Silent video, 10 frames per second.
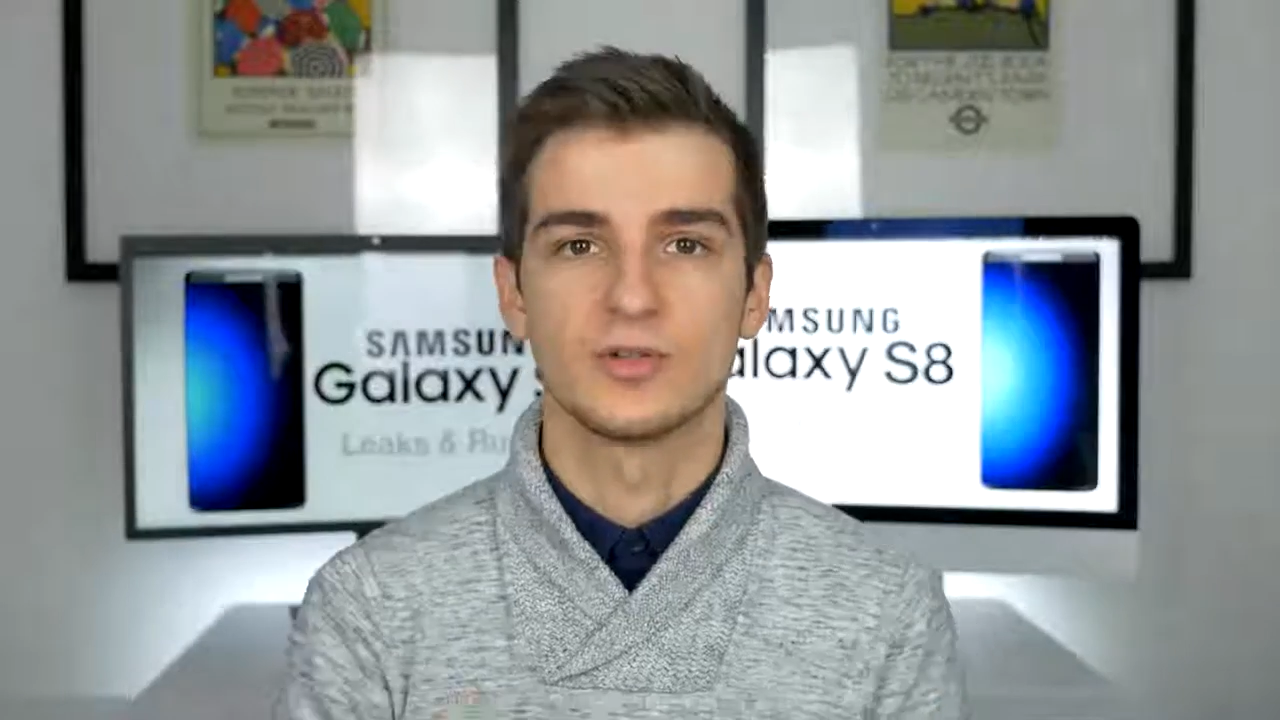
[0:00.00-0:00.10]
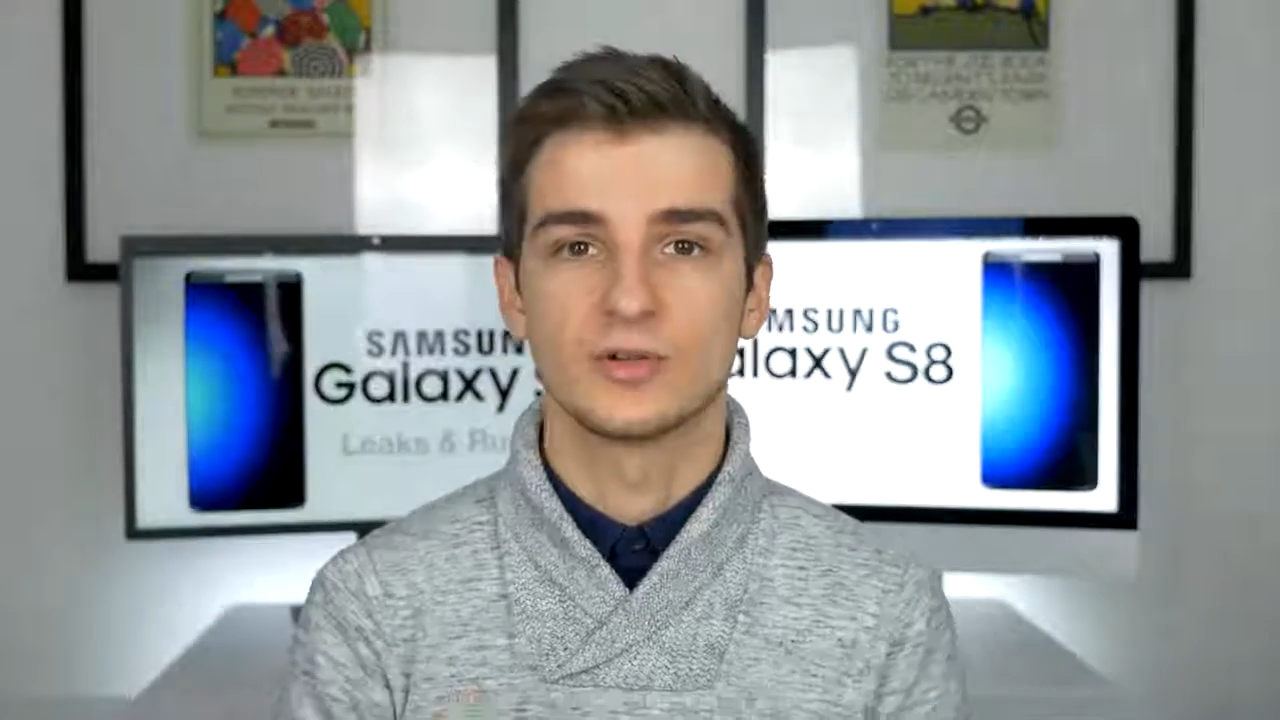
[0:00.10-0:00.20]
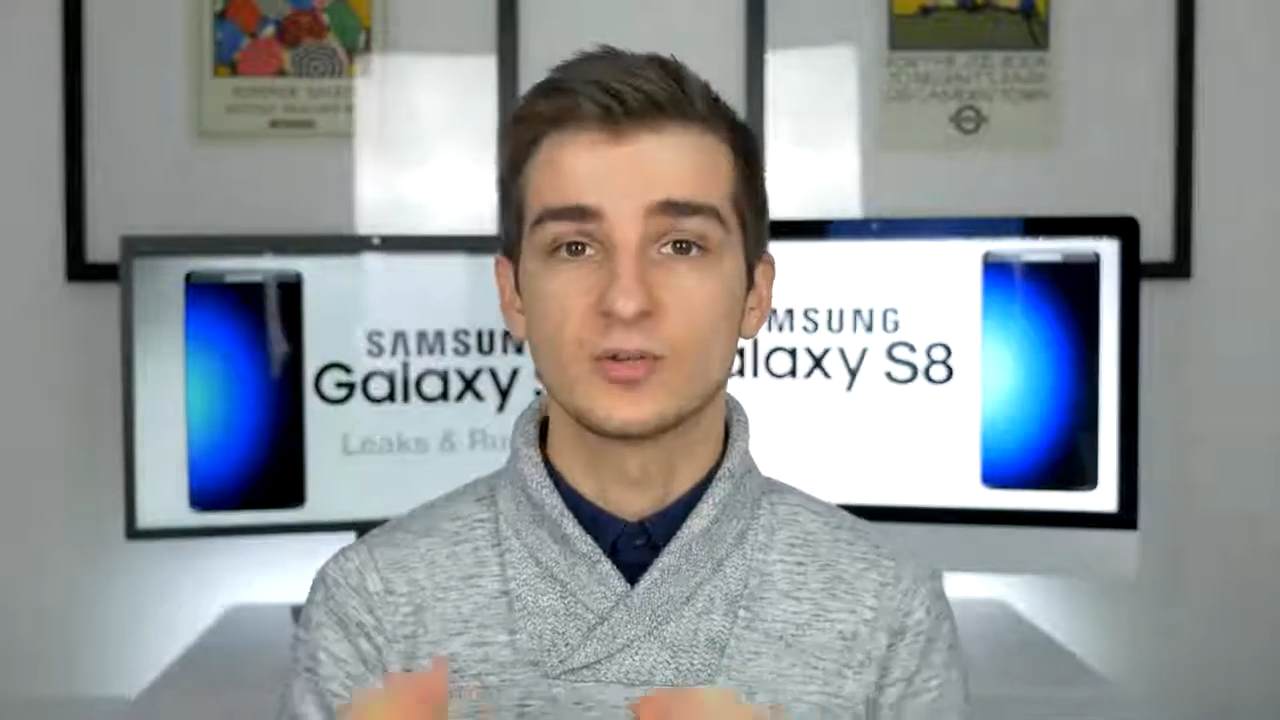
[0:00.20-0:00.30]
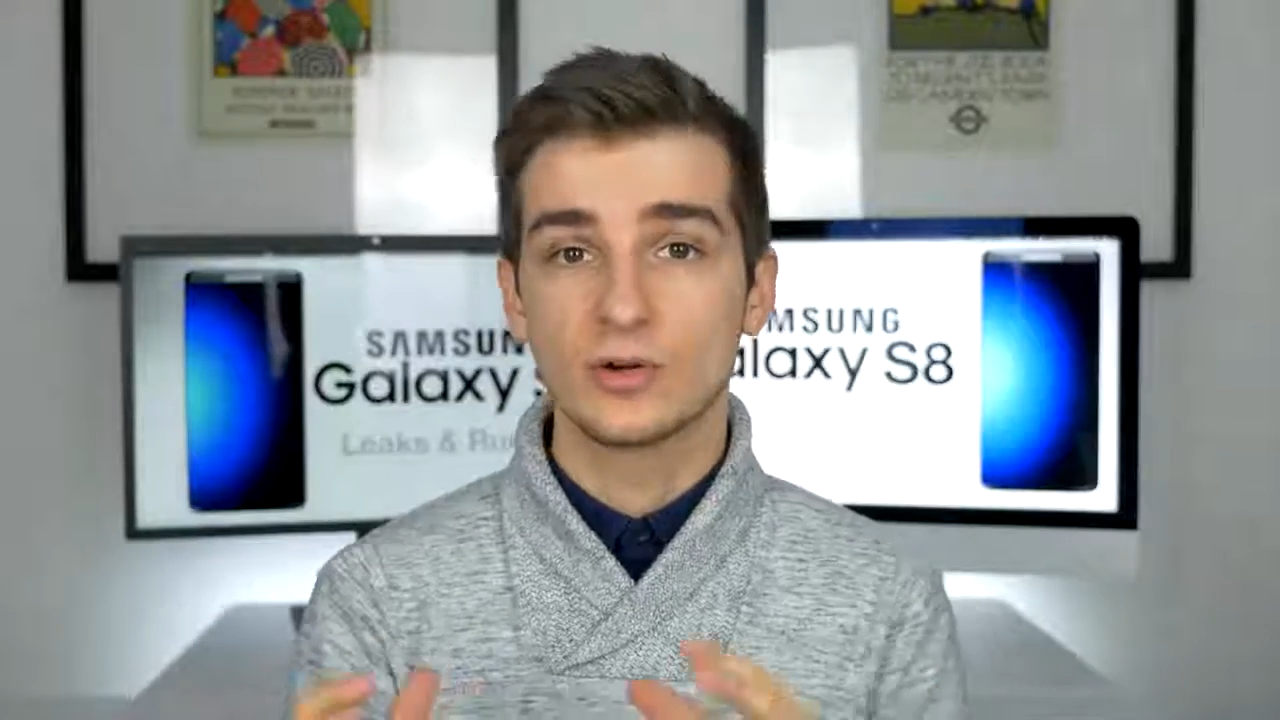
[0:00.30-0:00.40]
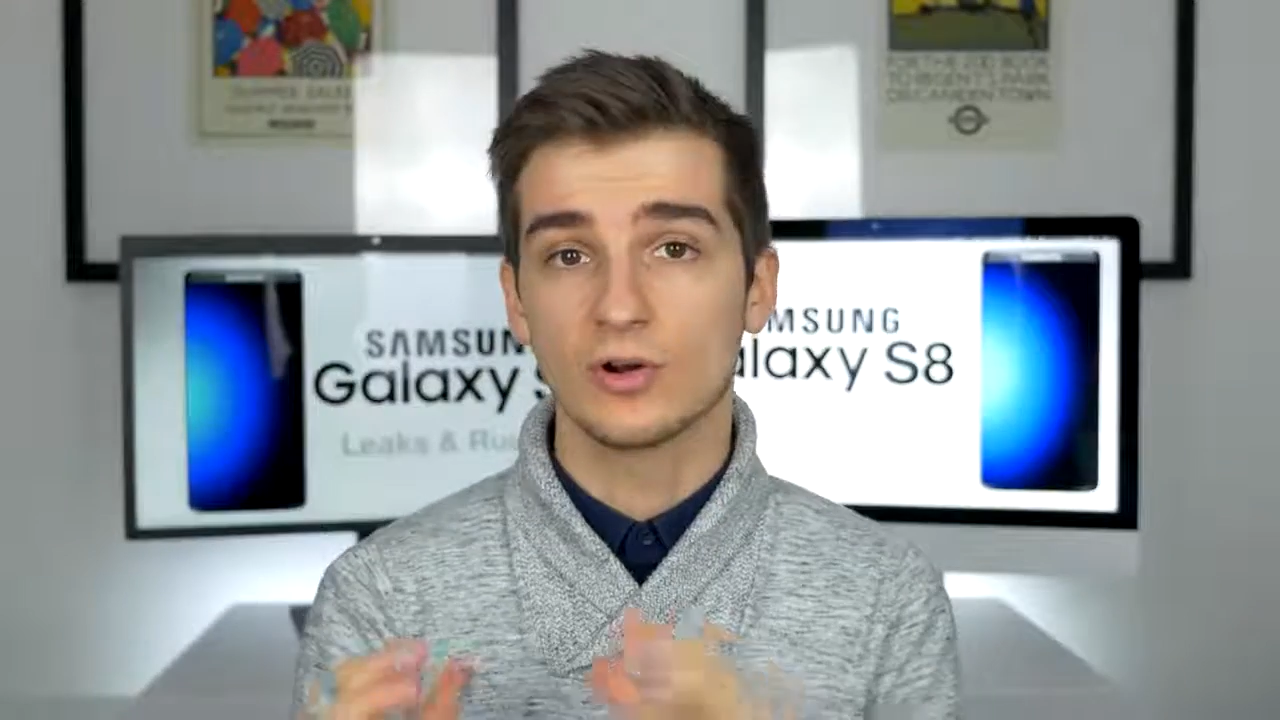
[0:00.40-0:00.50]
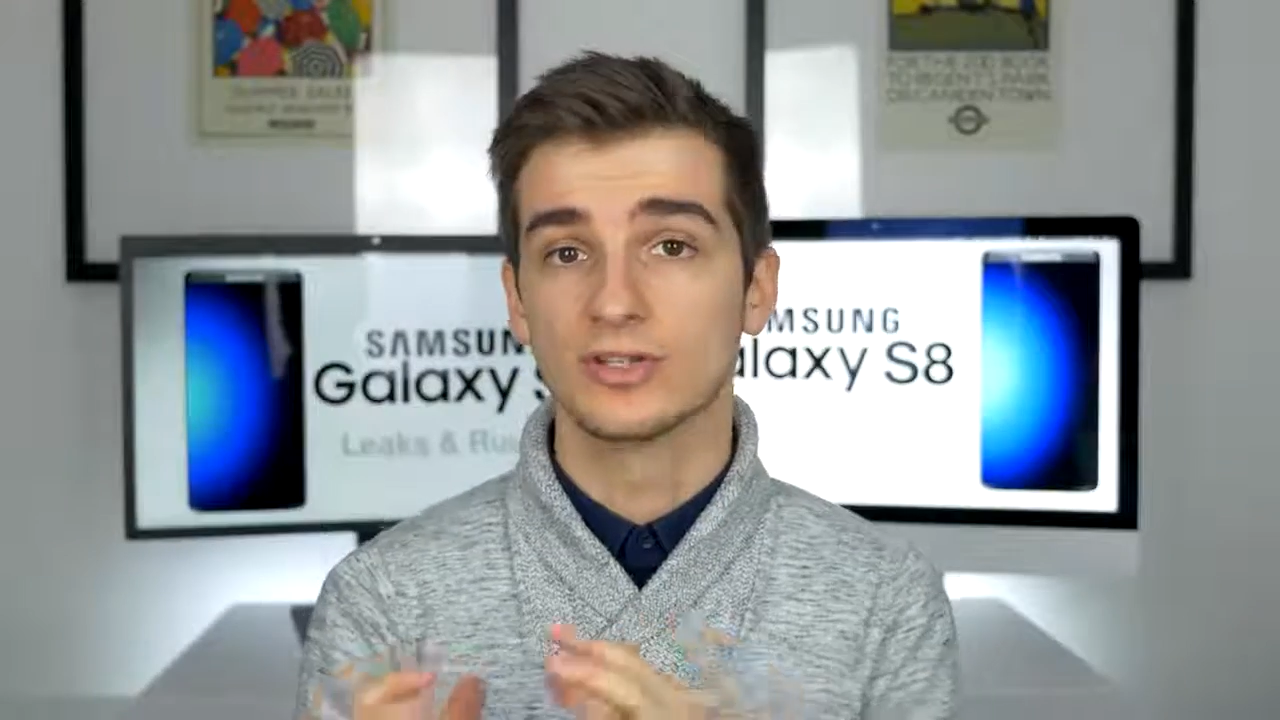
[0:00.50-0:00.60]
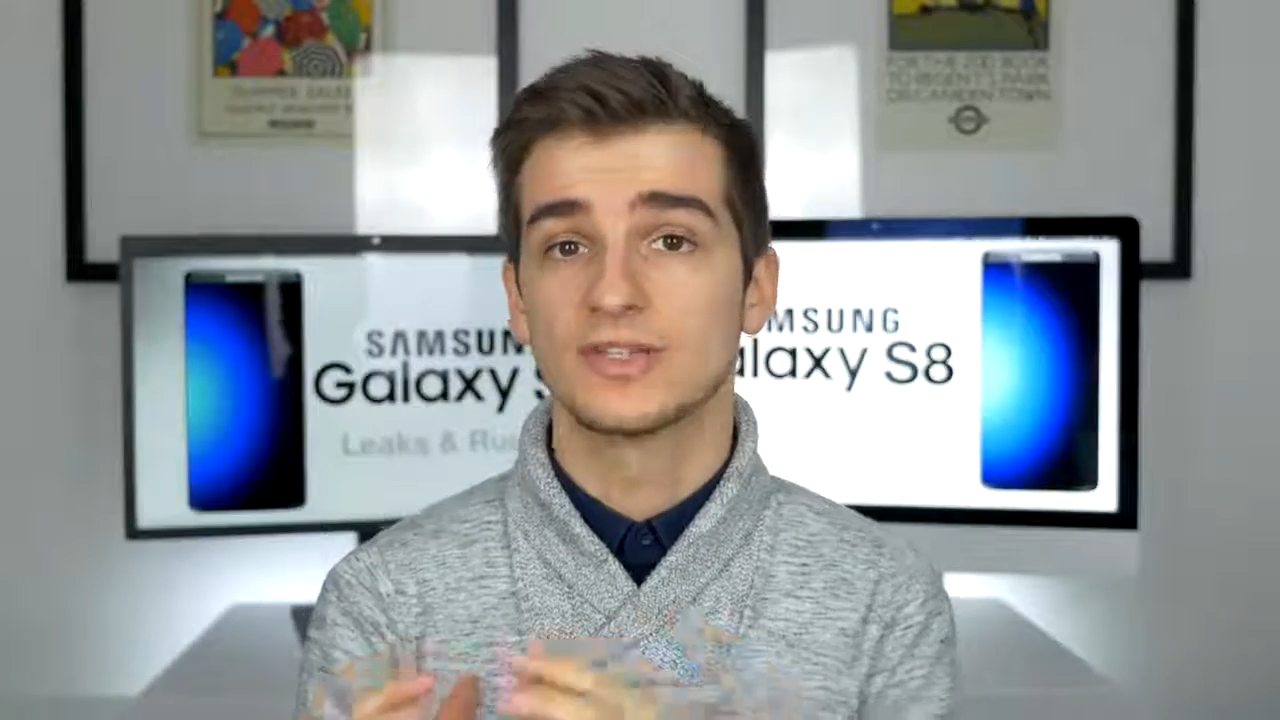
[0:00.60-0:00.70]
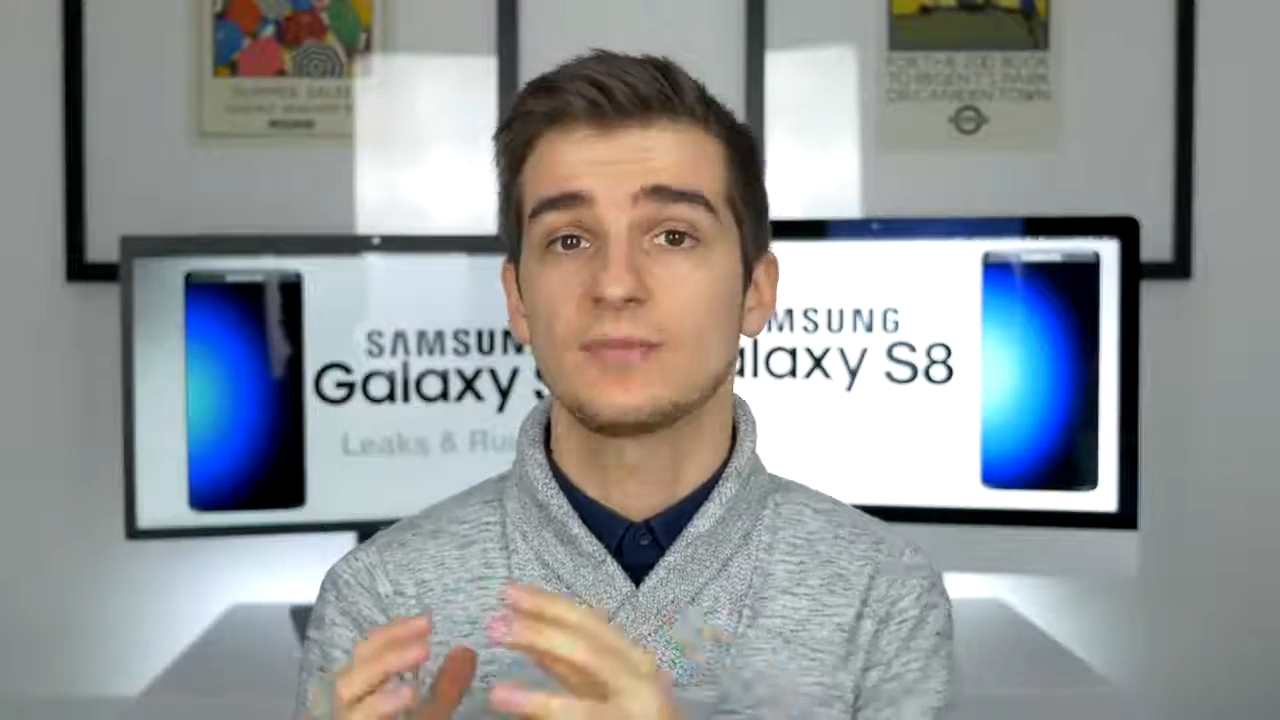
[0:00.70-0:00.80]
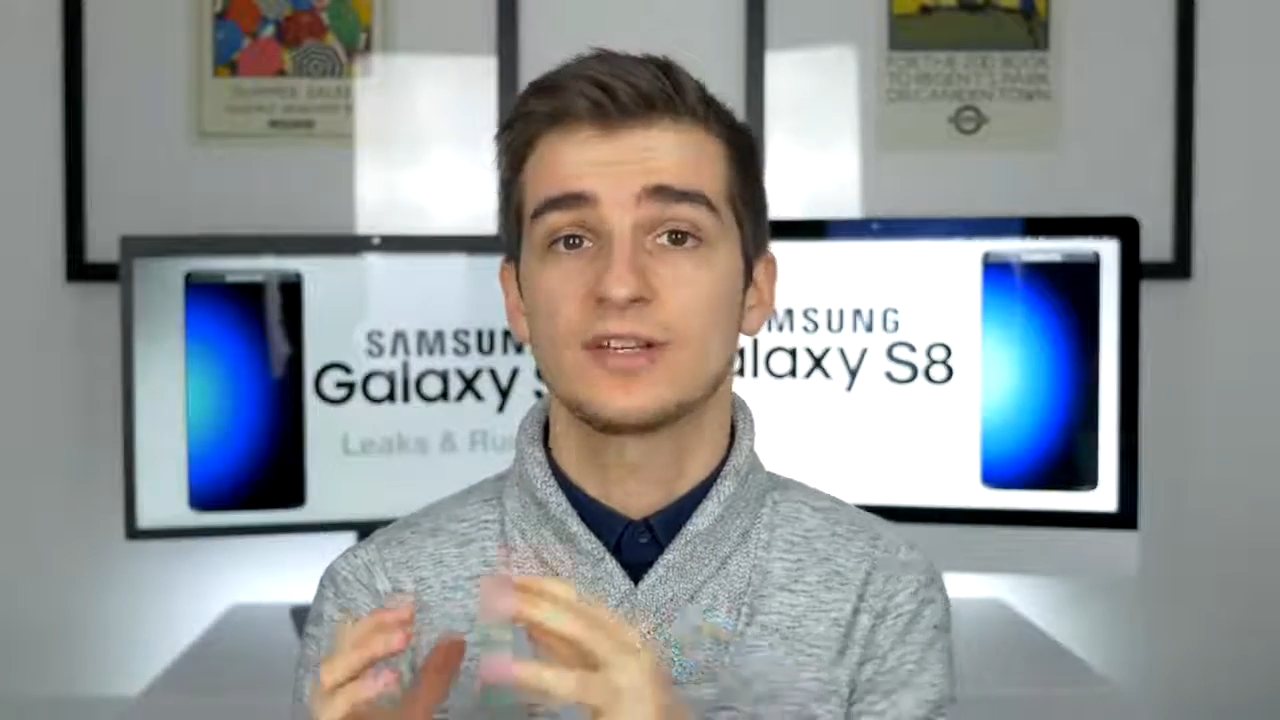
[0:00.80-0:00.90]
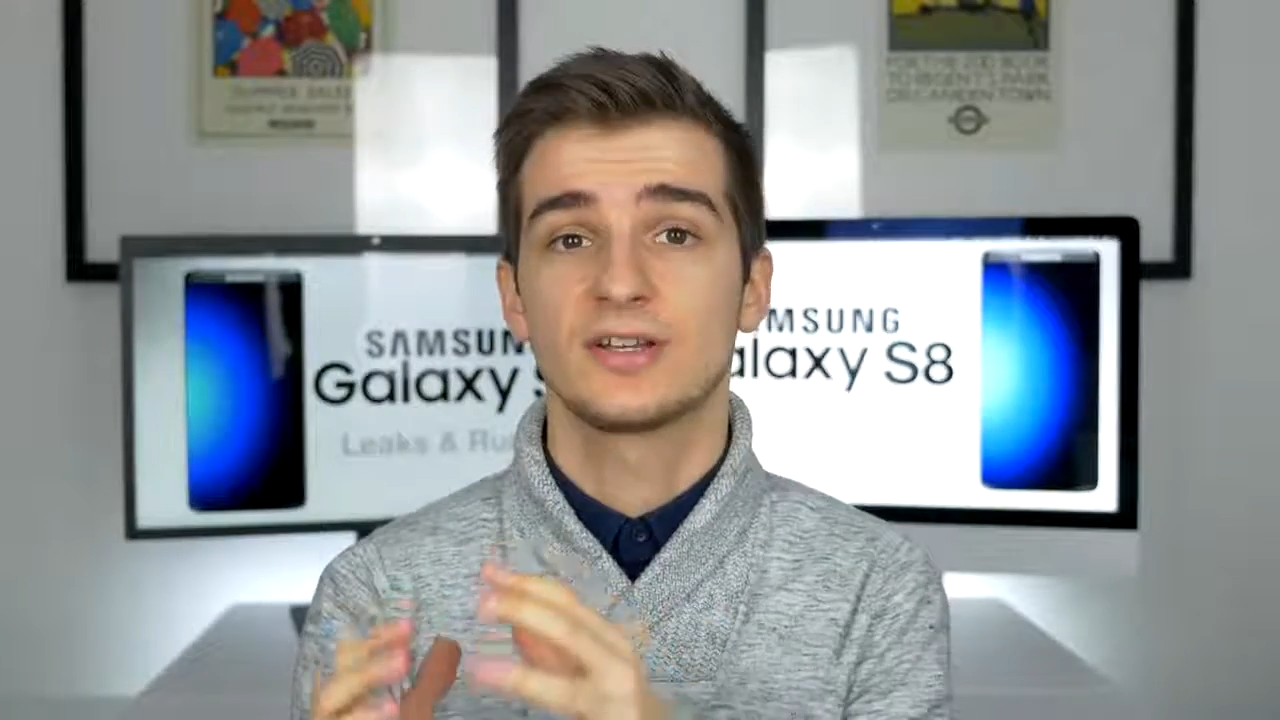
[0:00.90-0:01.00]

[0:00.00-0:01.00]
Now these were all the Samsung